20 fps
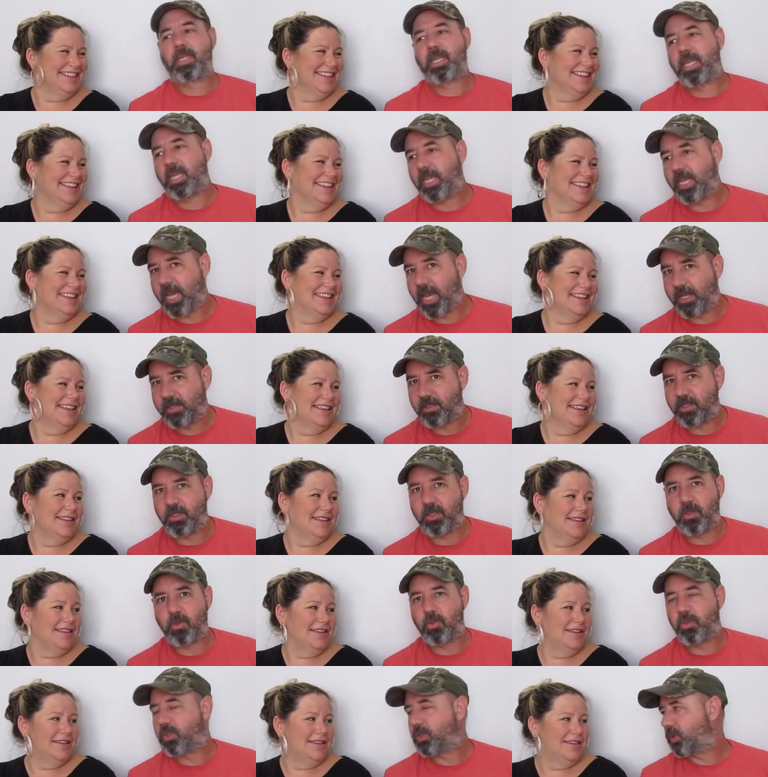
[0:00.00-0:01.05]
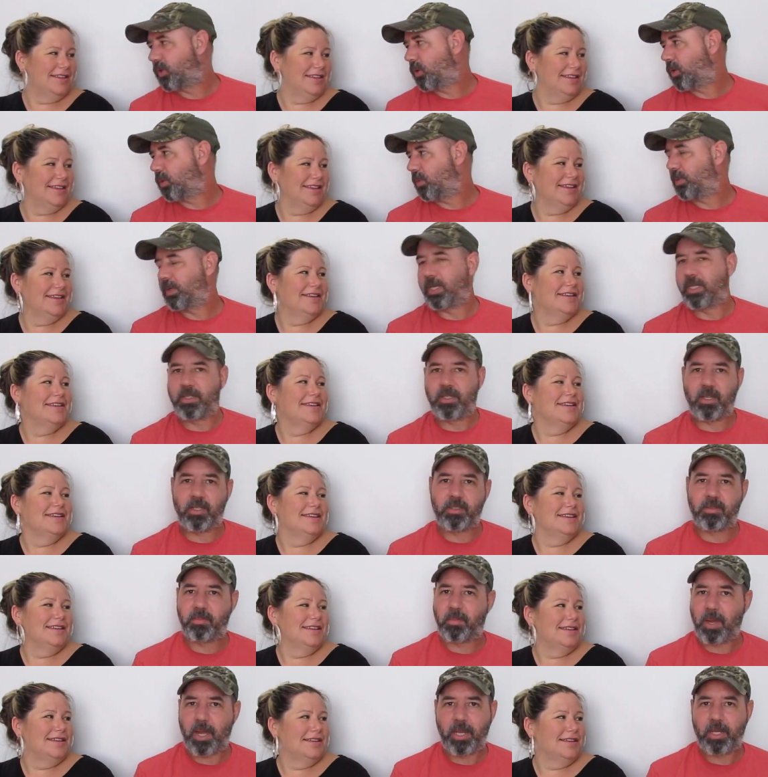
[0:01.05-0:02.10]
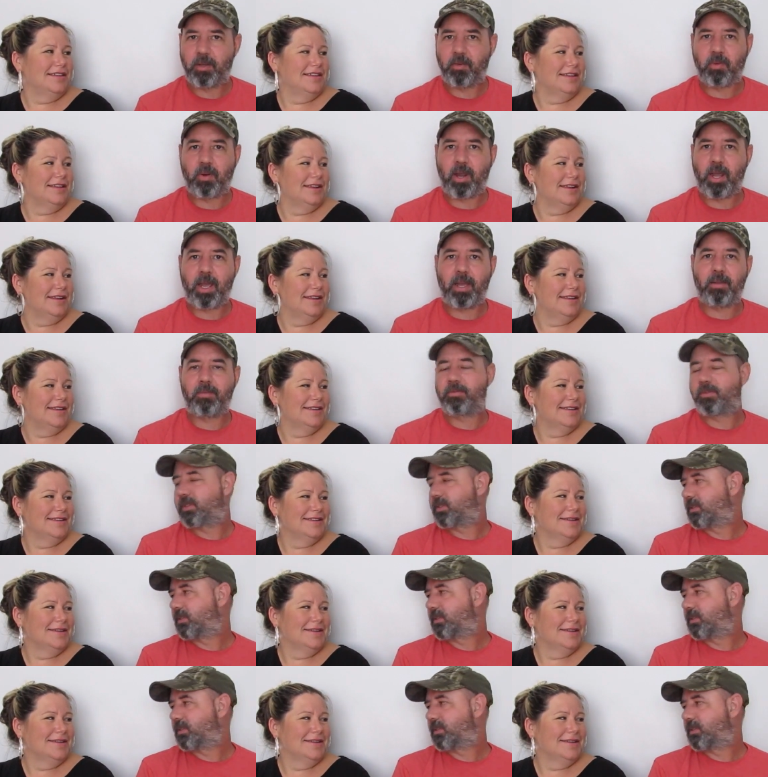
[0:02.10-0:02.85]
Speaker 1: he has a YouTube. He does Minecraft.